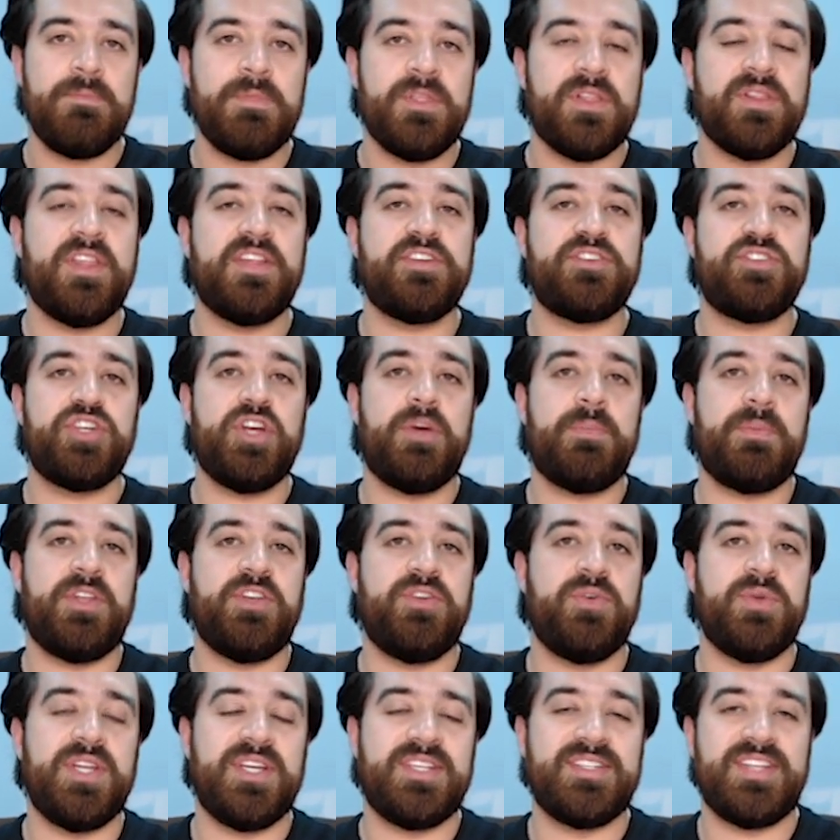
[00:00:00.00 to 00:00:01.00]
Let's jump
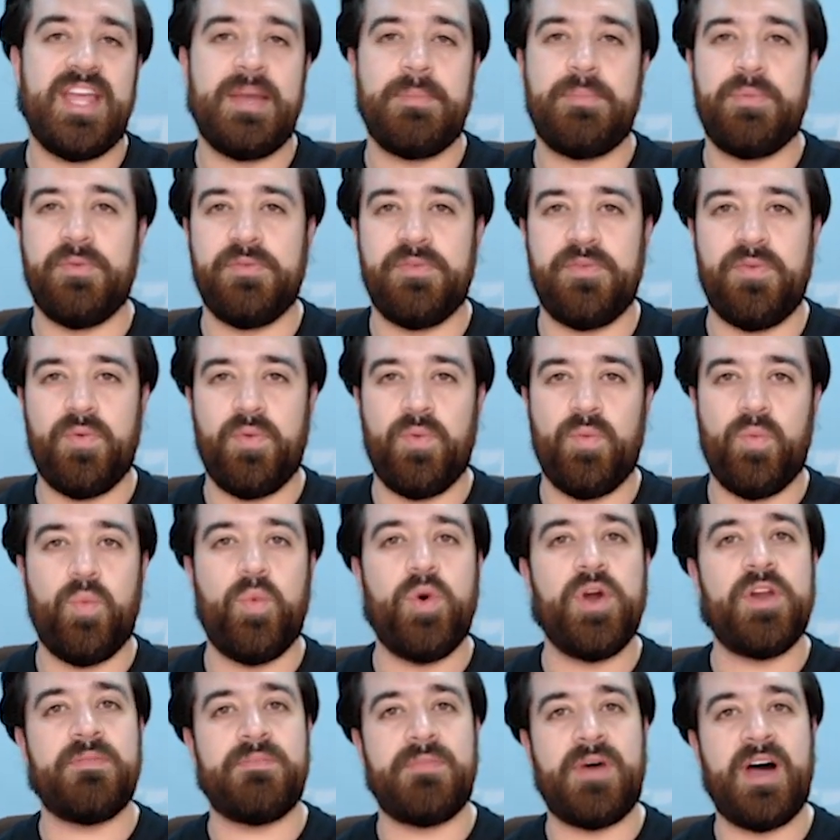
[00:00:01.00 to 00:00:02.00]
into an example of
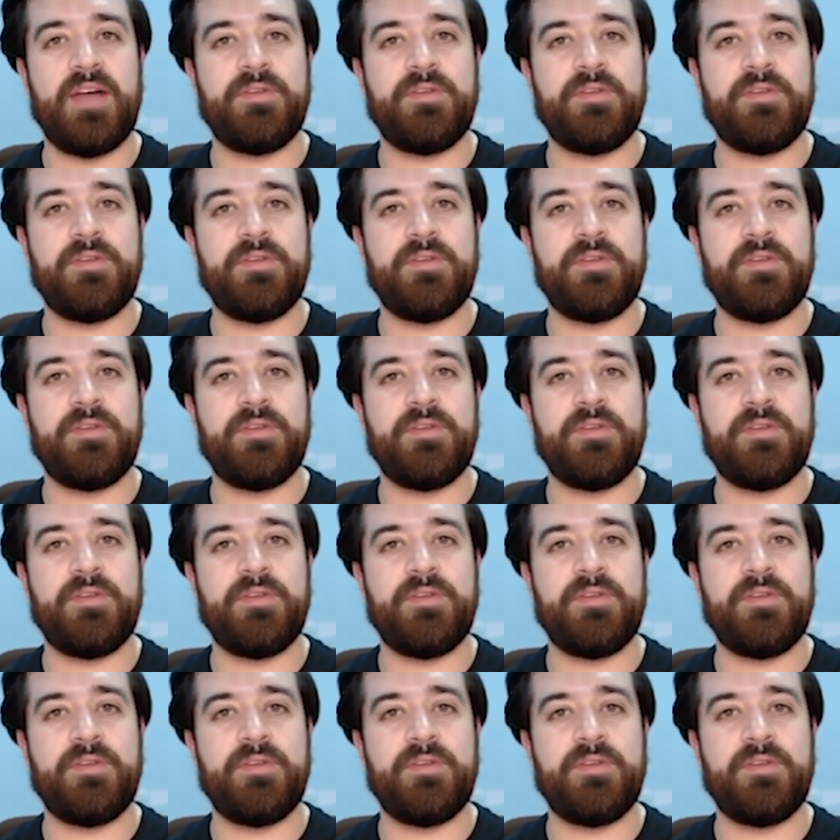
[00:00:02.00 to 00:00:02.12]
one of my